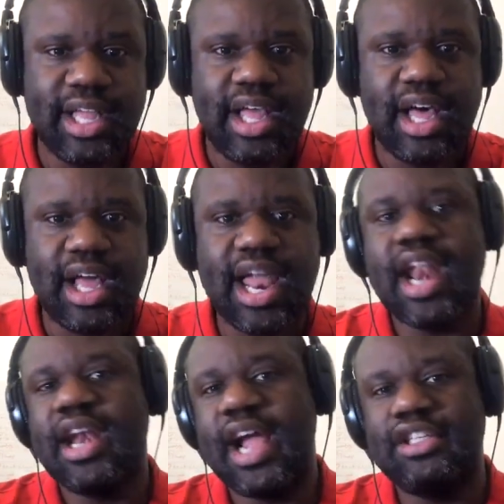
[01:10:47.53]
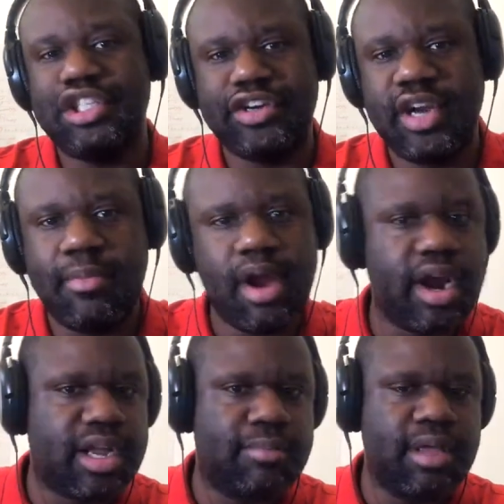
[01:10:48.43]
A lot of mm. Nigerian
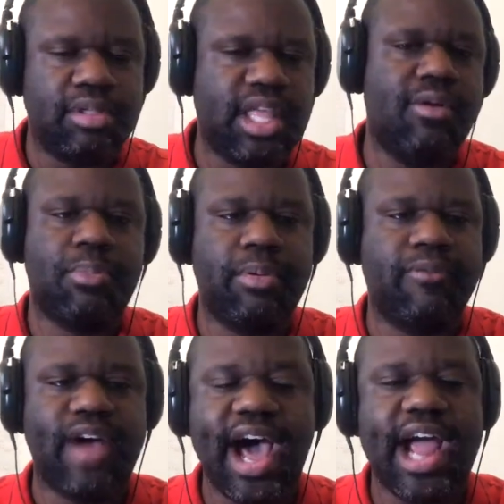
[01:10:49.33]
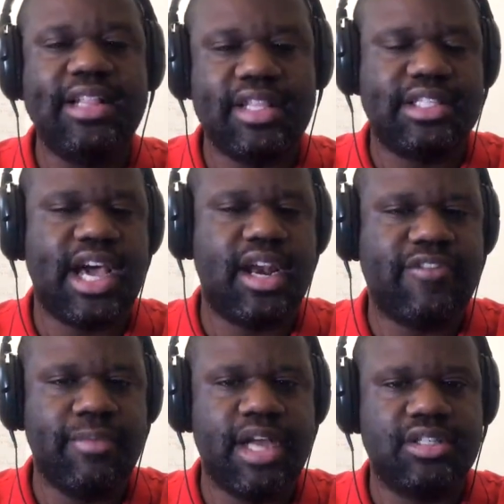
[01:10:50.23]
American people, they don't provide this kind of
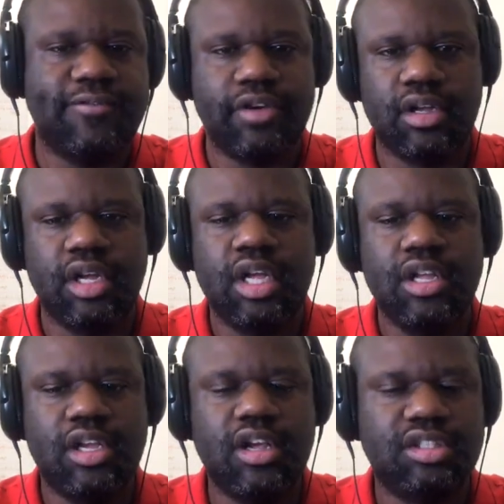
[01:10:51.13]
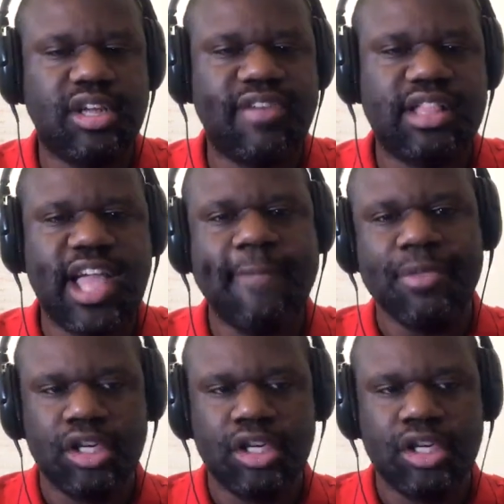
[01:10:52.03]
information for, you know, stuff like that.